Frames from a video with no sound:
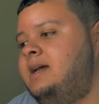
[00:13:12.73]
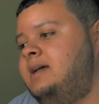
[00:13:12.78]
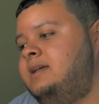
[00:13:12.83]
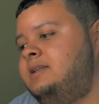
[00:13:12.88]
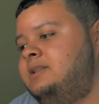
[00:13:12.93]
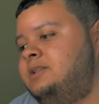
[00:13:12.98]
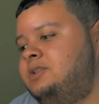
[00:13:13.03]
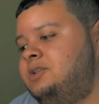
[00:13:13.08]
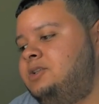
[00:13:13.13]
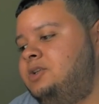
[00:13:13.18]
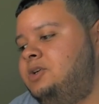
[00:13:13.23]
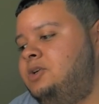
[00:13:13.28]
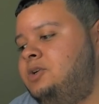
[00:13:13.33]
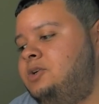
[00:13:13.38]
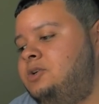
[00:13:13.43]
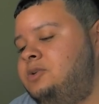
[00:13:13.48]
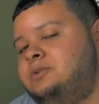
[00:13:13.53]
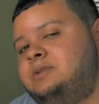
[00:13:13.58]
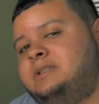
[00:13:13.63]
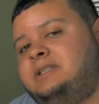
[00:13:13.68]

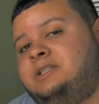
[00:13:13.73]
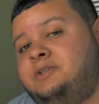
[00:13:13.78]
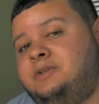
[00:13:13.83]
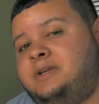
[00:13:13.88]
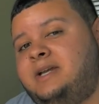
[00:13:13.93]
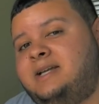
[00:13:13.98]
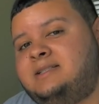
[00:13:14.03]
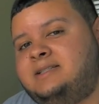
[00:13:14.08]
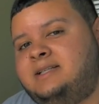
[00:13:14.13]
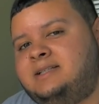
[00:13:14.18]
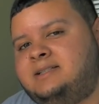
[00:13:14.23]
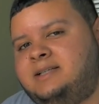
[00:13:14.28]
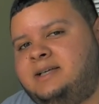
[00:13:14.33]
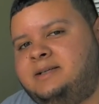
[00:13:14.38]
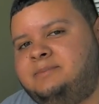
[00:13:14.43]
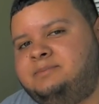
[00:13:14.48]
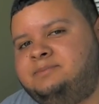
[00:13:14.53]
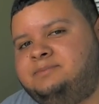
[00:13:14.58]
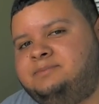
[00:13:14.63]
So see you guys next time.